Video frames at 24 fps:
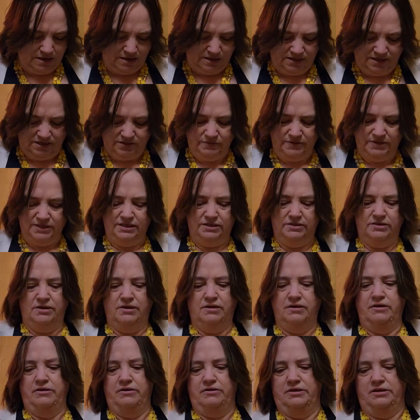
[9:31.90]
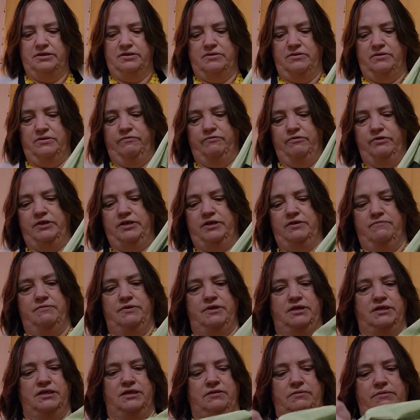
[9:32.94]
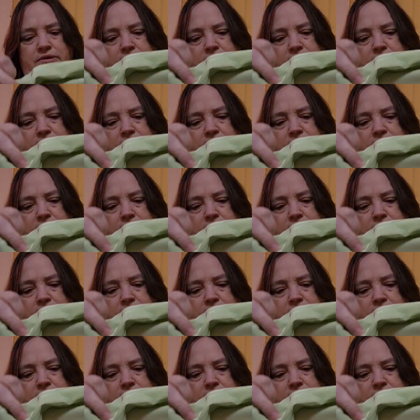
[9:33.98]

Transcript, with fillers: This one's a little harder to hold for some reason. I'm